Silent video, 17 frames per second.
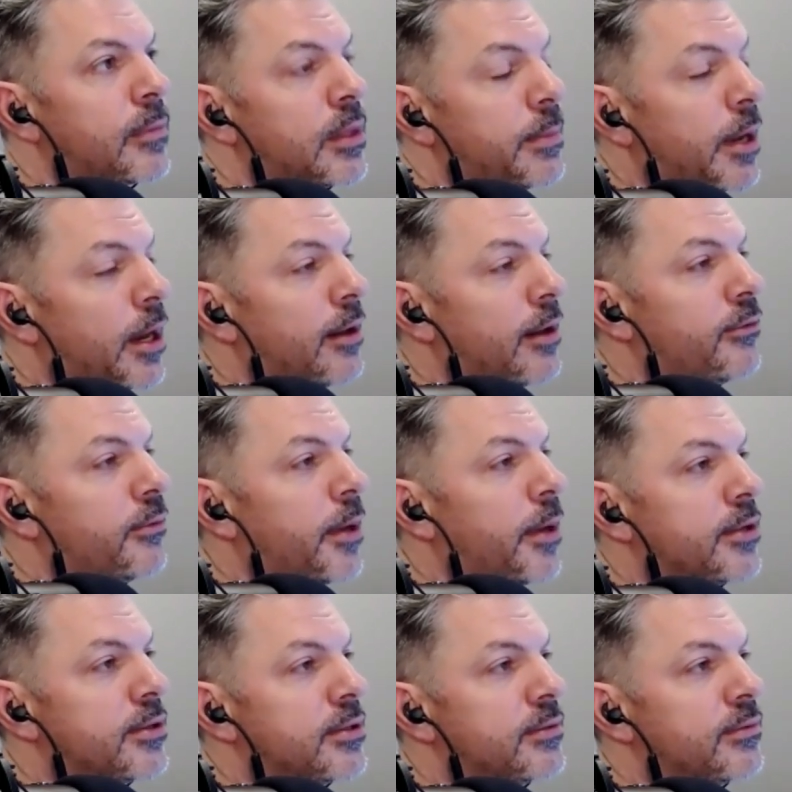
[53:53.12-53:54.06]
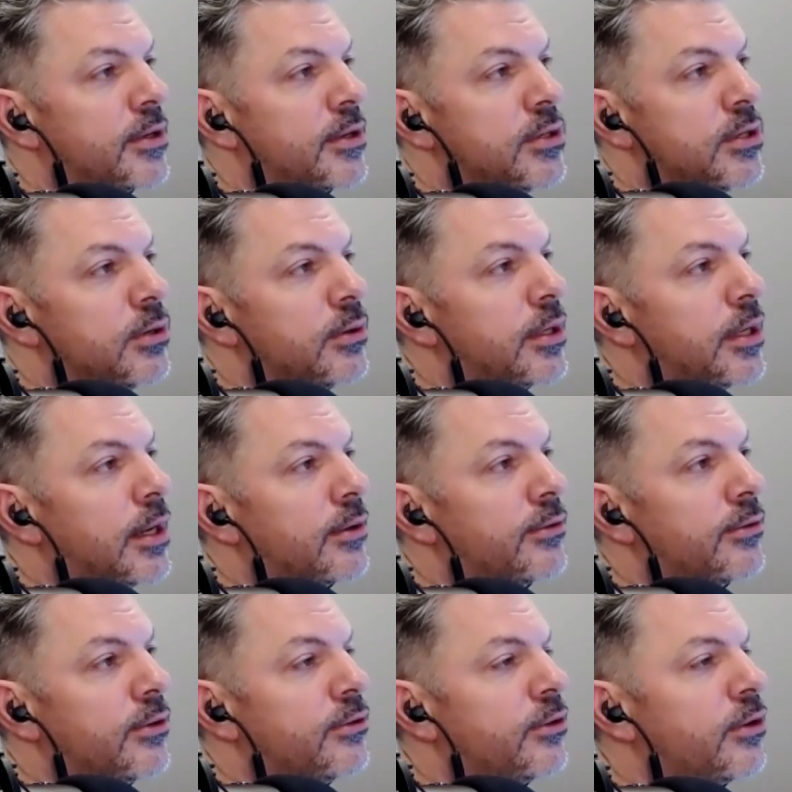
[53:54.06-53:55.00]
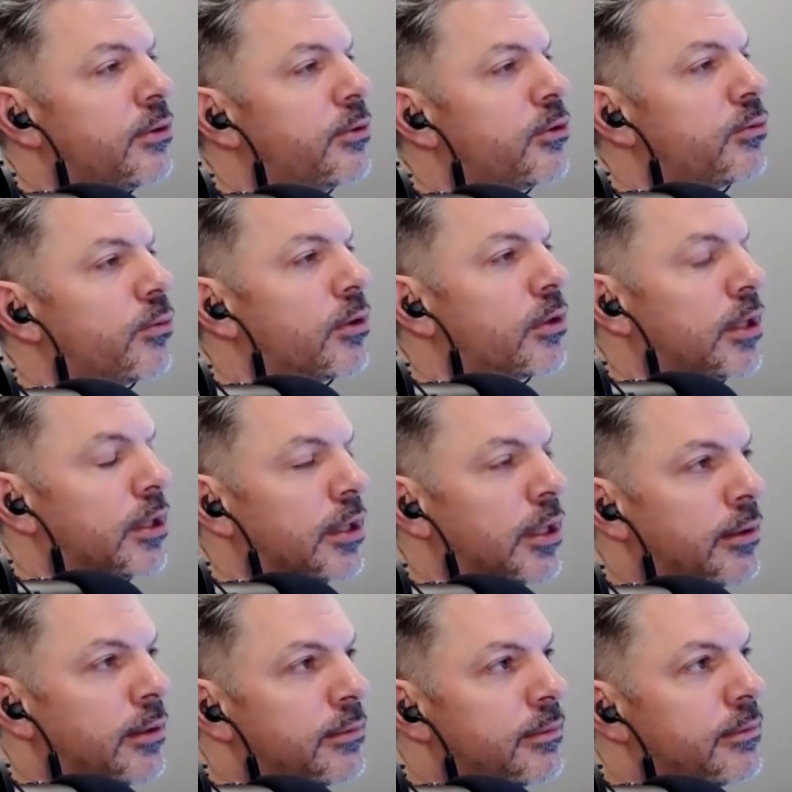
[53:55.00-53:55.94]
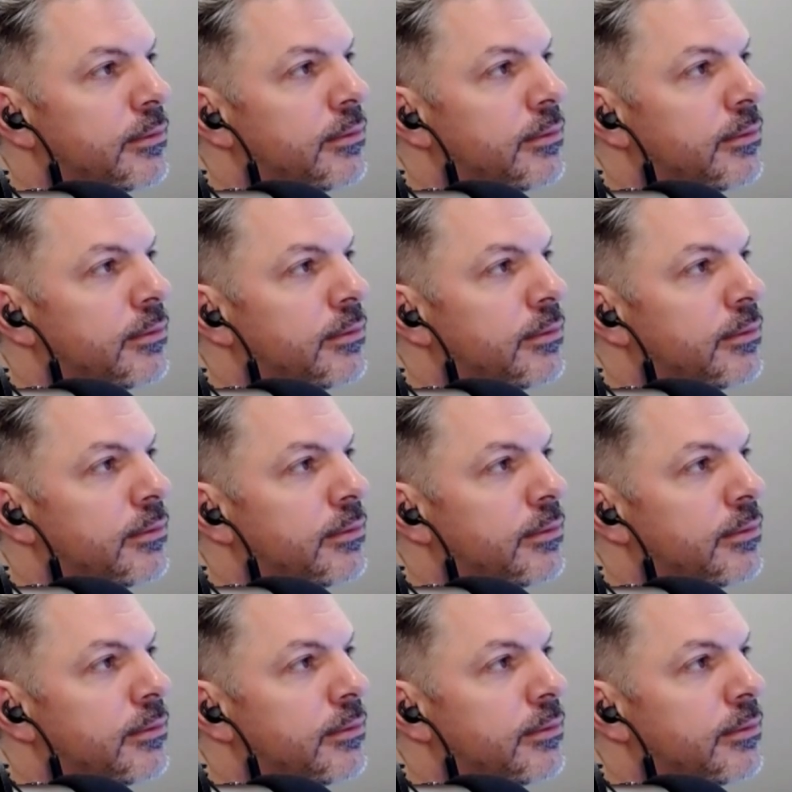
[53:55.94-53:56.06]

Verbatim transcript: The powerful positive lesson you can now see so much more clearly